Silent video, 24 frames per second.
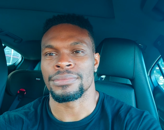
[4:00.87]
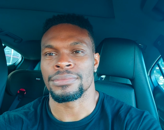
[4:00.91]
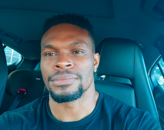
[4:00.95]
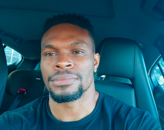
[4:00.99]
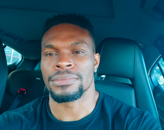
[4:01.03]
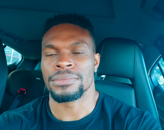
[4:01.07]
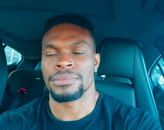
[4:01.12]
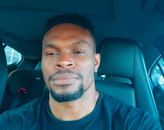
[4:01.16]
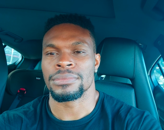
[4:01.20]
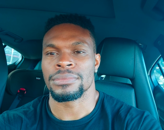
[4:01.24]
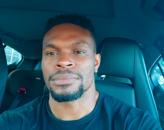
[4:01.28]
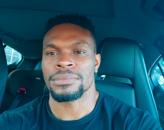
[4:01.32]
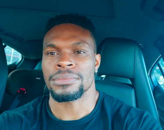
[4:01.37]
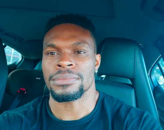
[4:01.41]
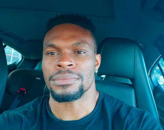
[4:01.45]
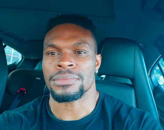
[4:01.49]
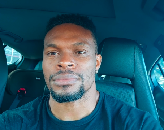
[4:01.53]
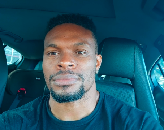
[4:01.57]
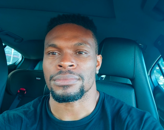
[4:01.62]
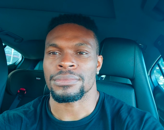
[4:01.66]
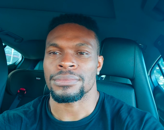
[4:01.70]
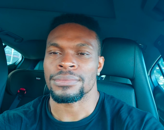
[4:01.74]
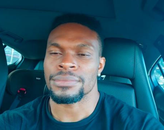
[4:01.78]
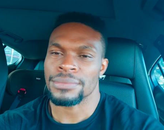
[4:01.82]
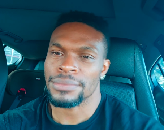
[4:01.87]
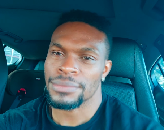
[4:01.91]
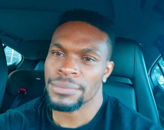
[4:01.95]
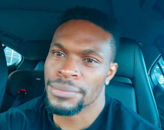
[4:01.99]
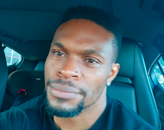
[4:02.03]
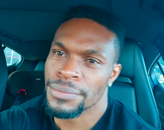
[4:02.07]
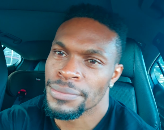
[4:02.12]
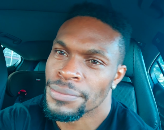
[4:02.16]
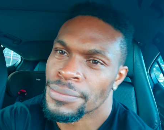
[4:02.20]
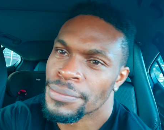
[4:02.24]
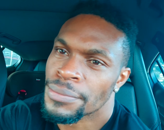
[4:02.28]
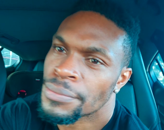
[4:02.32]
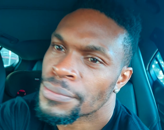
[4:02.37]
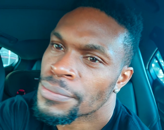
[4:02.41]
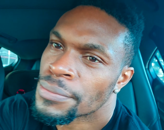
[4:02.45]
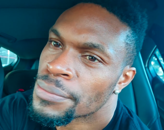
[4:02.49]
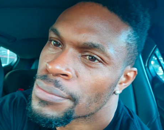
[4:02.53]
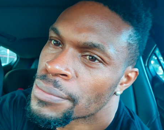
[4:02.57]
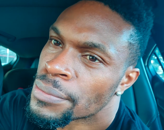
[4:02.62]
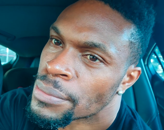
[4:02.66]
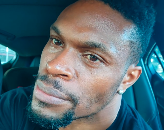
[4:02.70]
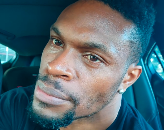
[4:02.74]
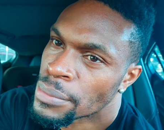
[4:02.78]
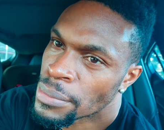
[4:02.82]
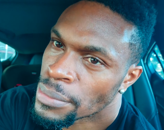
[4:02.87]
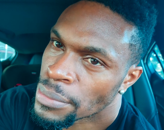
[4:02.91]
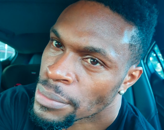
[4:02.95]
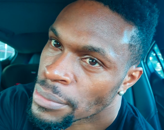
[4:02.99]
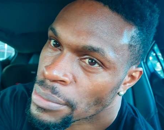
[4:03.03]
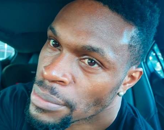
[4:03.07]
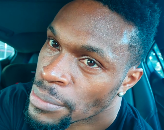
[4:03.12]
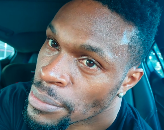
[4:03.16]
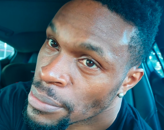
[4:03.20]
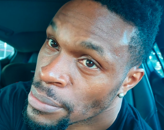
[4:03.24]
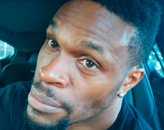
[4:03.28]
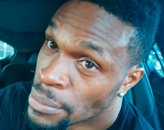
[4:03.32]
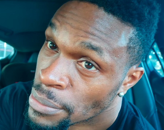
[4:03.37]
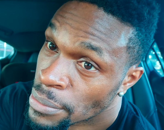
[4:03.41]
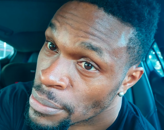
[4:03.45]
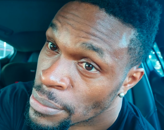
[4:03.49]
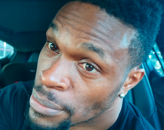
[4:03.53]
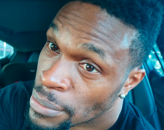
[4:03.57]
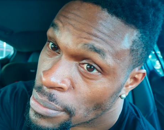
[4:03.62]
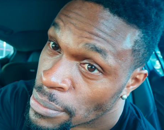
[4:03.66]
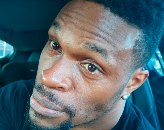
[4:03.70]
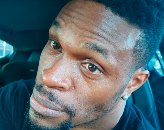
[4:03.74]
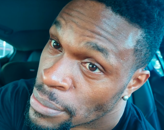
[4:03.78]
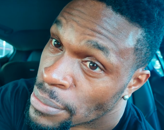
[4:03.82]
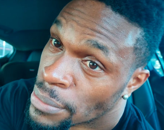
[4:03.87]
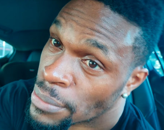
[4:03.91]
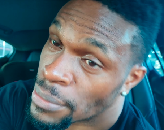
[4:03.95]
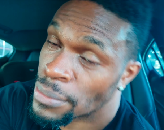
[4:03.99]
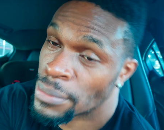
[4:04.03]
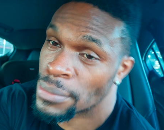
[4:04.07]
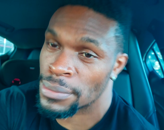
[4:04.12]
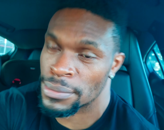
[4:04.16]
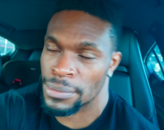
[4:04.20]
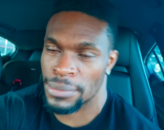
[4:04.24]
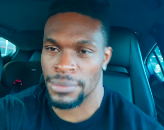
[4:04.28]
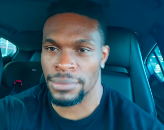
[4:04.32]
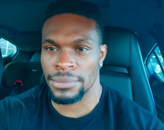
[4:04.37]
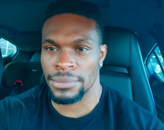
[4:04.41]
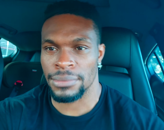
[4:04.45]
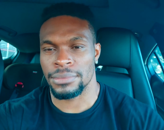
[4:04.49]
(silence)